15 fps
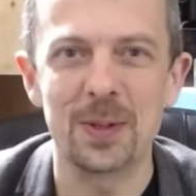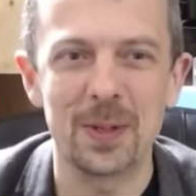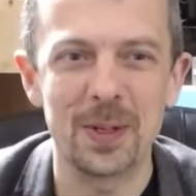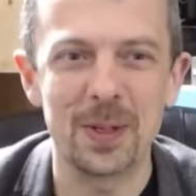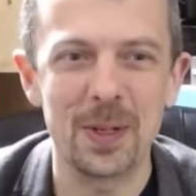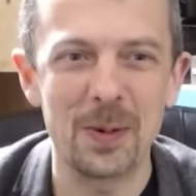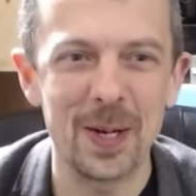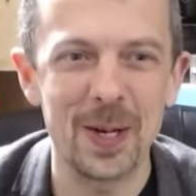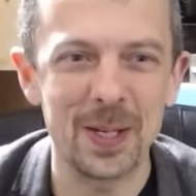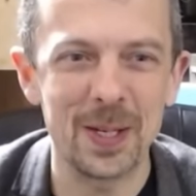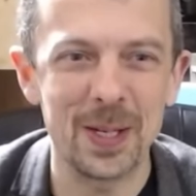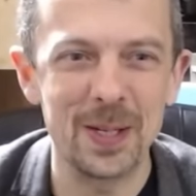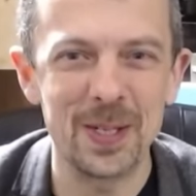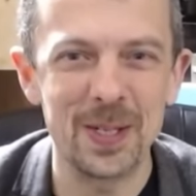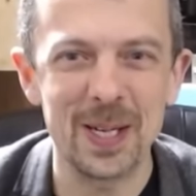So I don't know where the
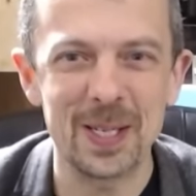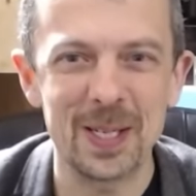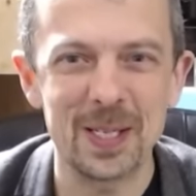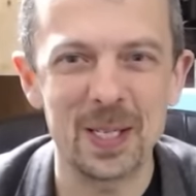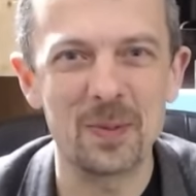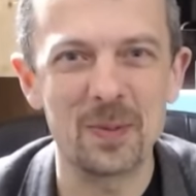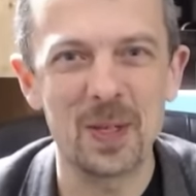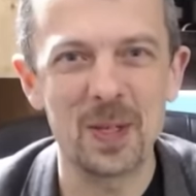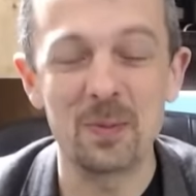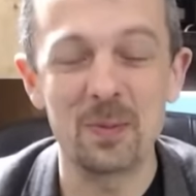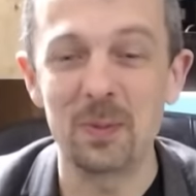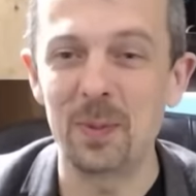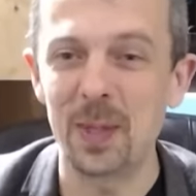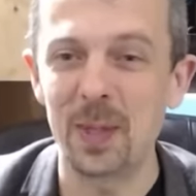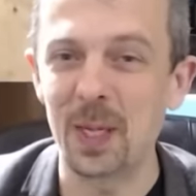Q T S comes in,
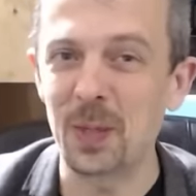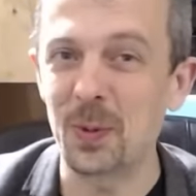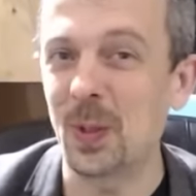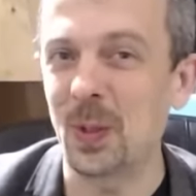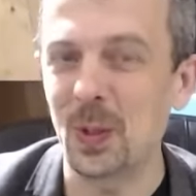but that's what it's